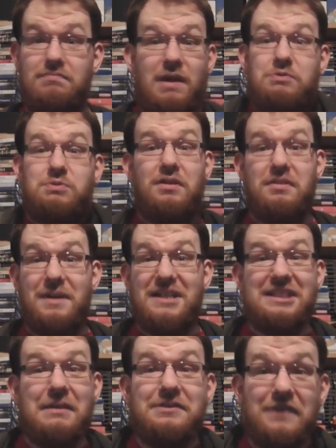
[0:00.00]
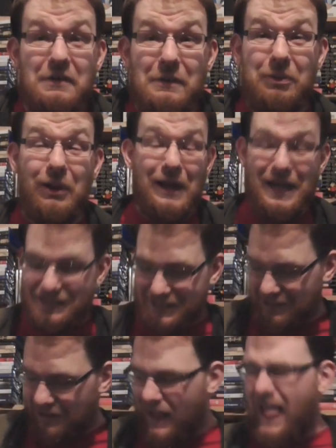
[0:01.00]
That was one of the best games I've ever played,
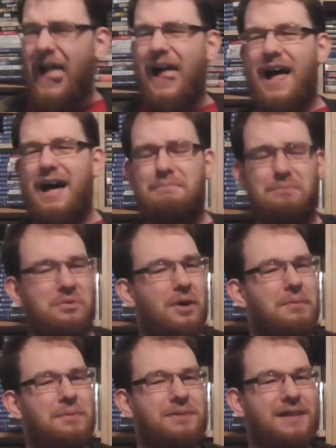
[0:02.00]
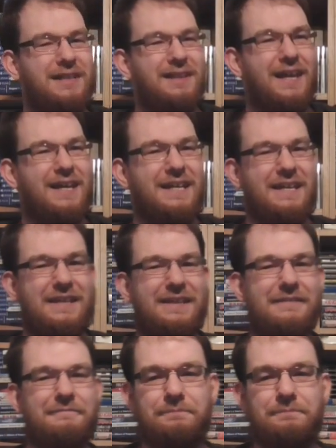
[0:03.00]
you know. Probably like,